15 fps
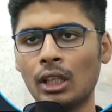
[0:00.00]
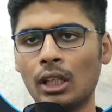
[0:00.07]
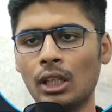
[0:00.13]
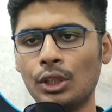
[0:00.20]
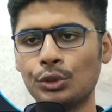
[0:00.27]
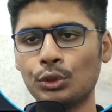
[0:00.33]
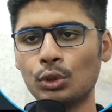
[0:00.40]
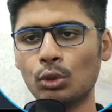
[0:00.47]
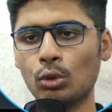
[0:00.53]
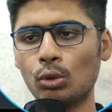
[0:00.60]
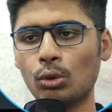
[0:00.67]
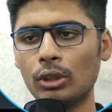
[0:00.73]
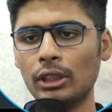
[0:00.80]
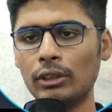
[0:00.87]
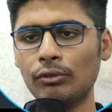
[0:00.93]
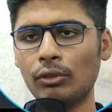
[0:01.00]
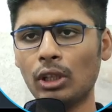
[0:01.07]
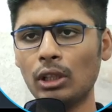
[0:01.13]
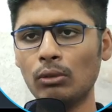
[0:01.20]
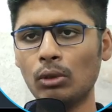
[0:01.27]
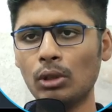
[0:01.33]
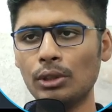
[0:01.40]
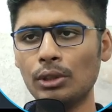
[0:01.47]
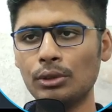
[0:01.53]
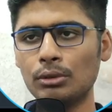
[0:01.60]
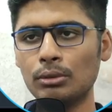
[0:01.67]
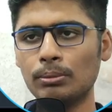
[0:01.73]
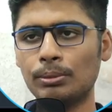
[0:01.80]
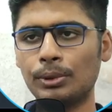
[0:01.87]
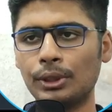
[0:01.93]
So if I want to
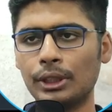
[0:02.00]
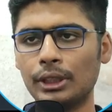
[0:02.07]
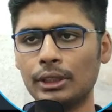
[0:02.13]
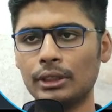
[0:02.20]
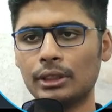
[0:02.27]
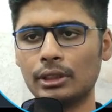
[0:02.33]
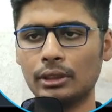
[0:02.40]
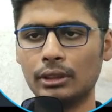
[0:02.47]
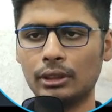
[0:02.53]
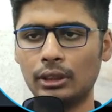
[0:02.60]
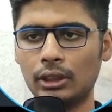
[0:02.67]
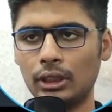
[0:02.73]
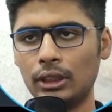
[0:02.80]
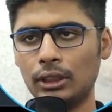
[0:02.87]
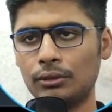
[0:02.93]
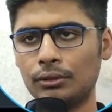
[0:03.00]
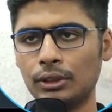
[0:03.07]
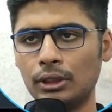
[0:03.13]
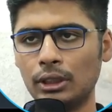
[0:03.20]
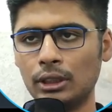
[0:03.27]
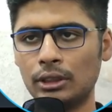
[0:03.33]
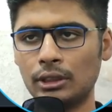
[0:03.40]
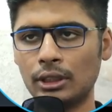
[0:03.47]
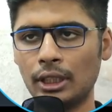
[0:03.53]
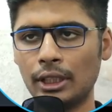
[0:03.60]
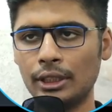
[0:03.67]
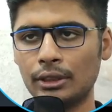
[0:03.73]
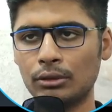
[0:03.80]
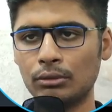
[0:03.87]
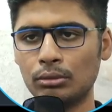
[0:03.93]
print it, it takes
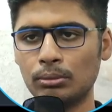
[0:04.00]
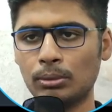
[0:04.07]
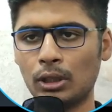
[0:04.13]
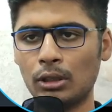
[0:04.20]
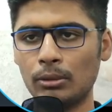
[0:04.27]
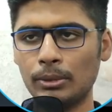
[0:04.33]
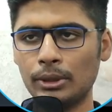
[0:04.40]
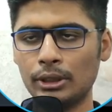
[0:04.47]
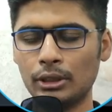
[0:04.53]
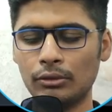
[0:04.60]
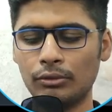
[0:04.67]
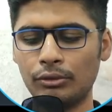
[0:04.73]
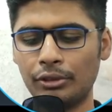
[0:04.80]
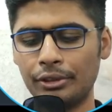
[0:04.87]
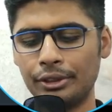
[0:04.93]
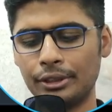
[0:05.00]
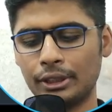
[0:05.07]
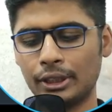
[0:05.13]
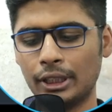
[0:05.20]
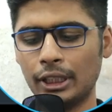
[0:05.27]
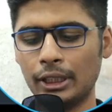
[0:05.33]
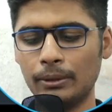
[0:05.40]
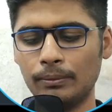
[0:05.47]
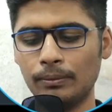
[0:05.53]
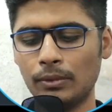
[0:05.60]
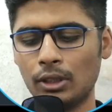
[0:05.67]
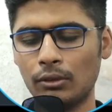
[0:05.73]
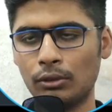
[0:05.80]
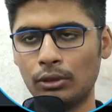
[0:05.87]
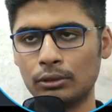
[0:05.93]
two parameter, first name,
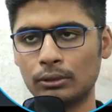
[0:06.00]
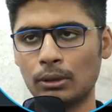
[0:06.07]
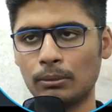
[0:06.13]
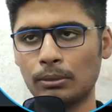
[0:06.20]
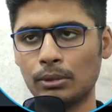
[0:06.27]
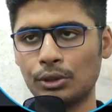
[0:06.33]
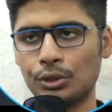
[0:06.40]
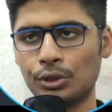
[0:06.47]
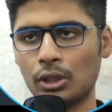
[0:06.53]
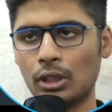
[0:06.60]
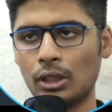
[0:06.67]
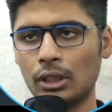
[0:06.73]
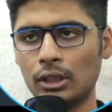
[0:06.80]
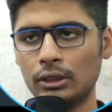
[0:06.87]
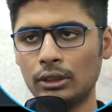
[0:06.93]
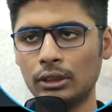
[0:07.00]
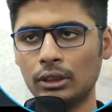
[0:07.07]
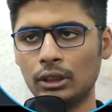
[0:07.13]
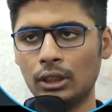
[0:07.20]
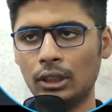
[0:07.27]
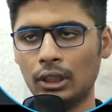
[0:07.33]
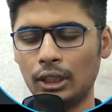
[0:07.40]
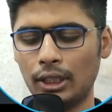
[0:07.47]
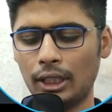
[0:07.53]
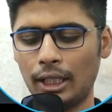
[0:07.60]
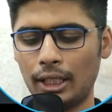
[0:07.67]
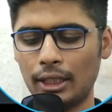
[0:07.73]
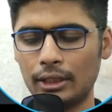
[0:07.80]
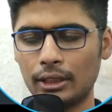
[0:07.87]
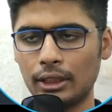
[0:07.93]
for example John,
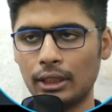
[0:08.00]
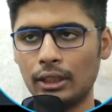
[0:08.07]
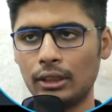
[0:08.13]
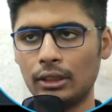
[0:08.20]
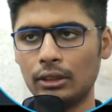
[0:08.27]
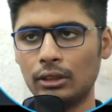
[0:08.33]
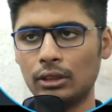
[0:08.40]
and then